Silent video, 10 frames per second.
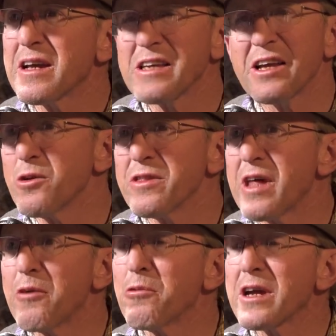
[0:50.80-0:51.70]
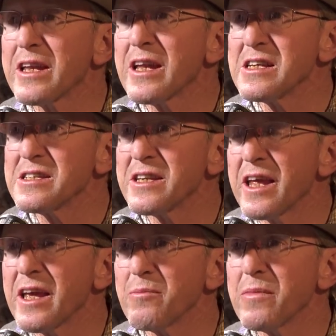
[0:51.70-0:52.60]
Because I recognize the
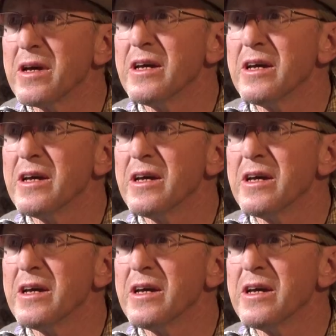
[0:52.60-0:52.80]
name.